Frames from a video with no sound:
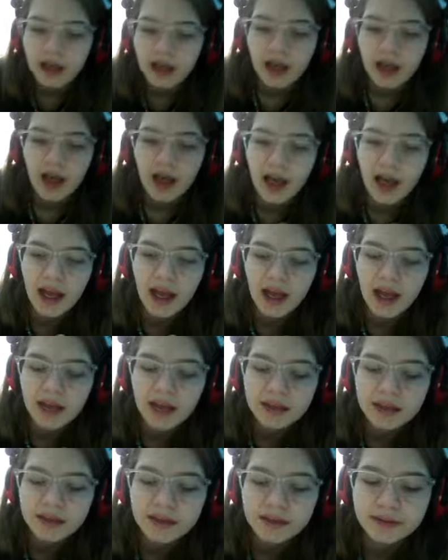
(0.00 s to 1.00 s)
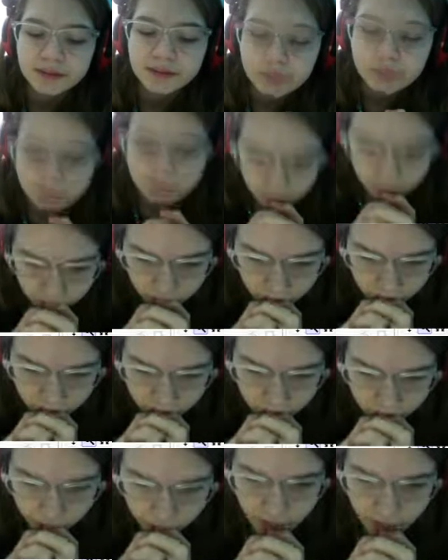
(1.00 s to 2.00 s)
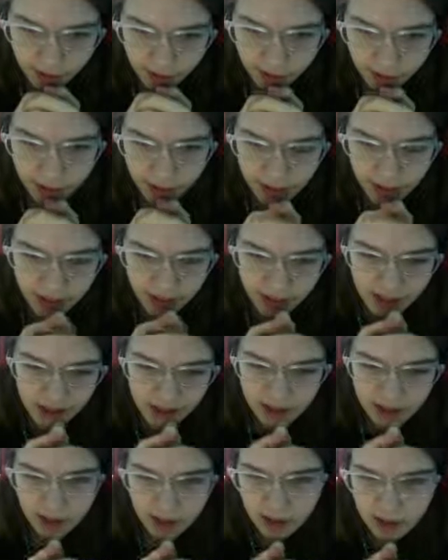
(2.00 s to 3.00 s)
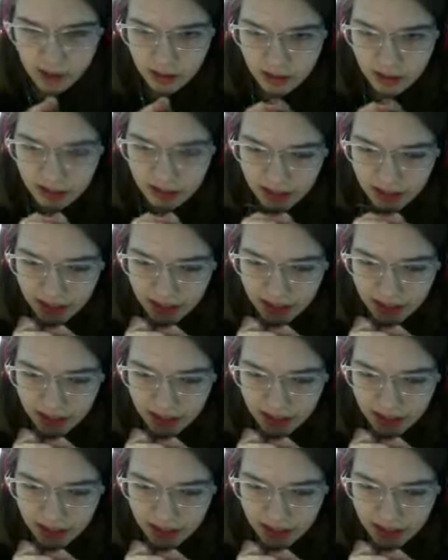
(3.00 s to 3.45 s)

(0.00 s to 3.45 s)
And they gain